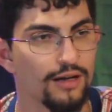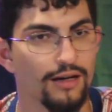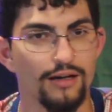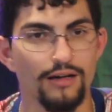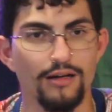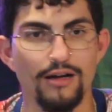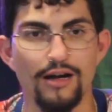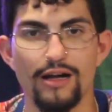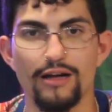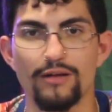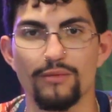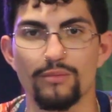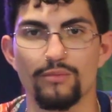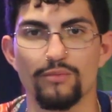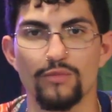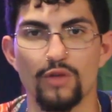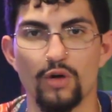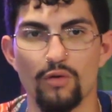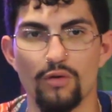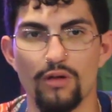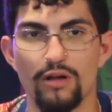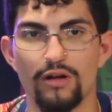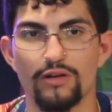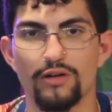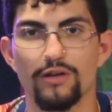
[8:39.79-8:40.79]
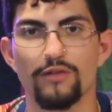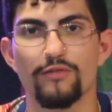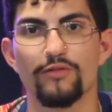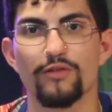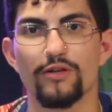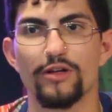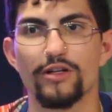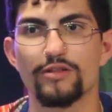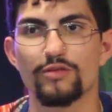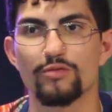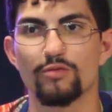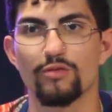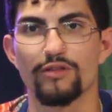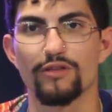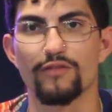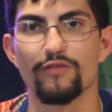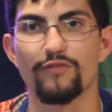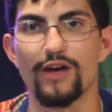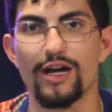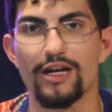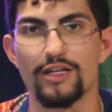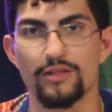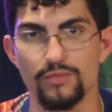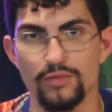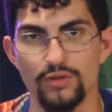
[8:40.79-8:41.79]
I am no longer friends with the
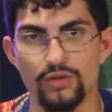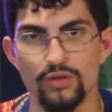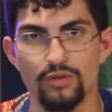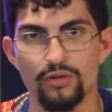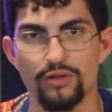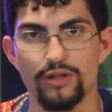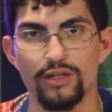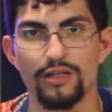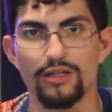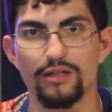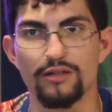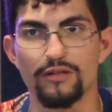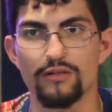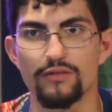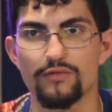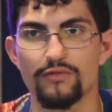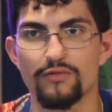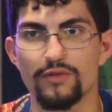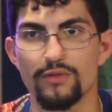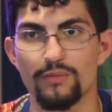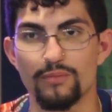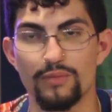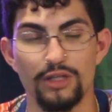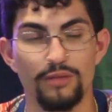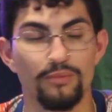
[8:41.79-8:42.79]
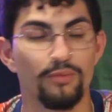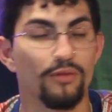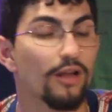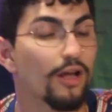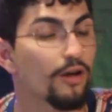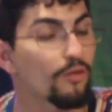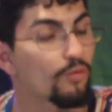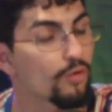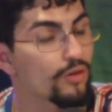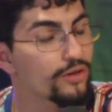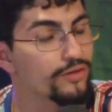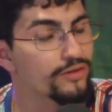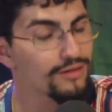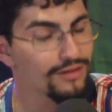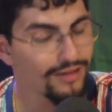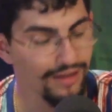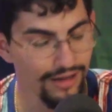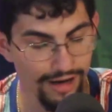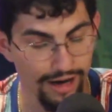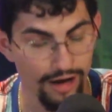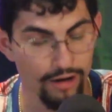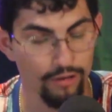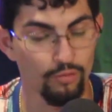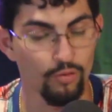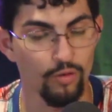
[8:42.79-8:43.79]
vast majority of the people I
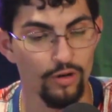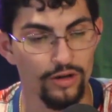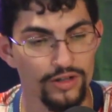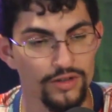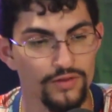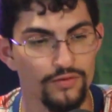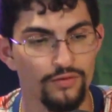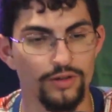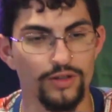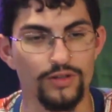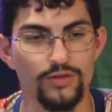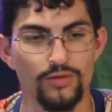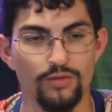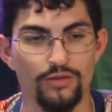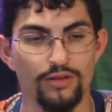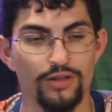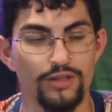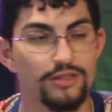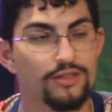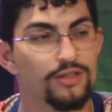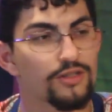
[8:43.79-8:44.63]
was friends with,